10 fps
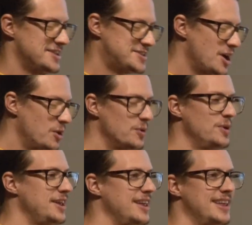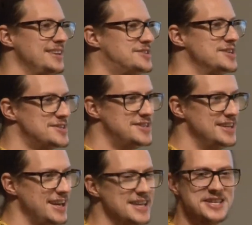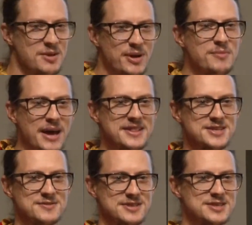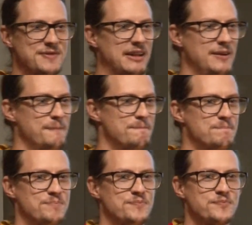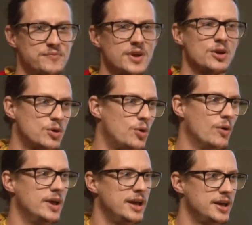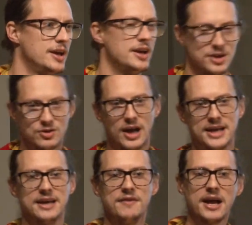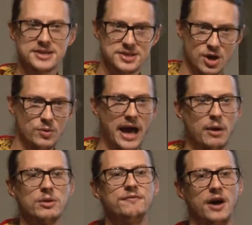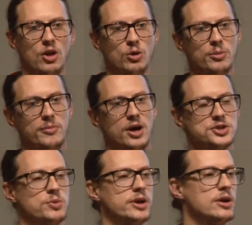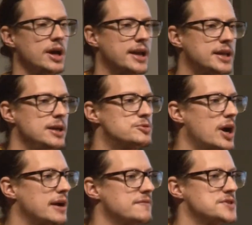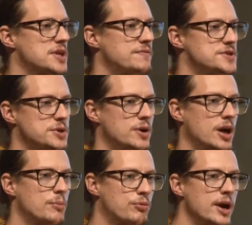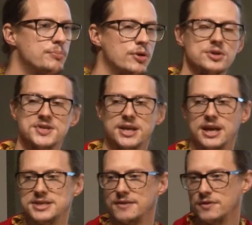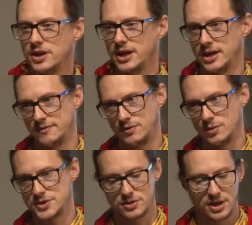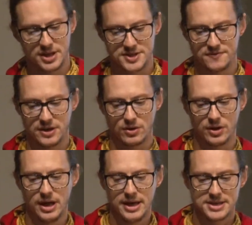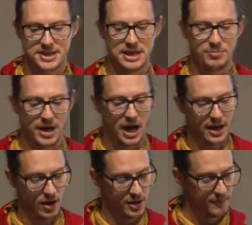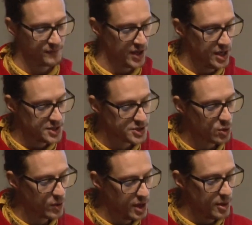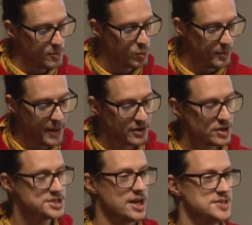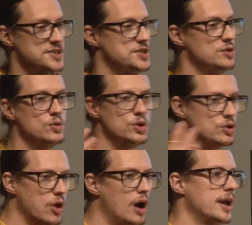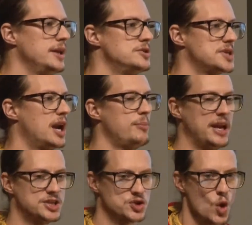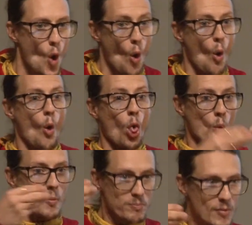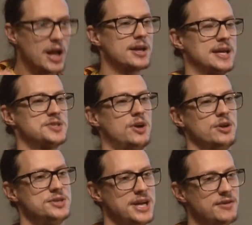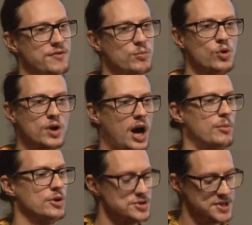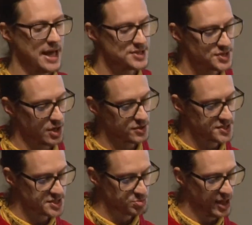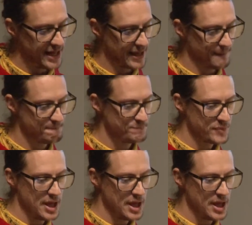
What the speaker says: So has anybody met this fellow? Cool. You're lucky. If not, go now and follow him on Twitter and keep track of the stuff he's doing. A bright person and definitely an influencer in this field to keep an eye on. So what Metric does is you log in, you sign up, and it just gets all your data from WooCommerce and starts displaying it.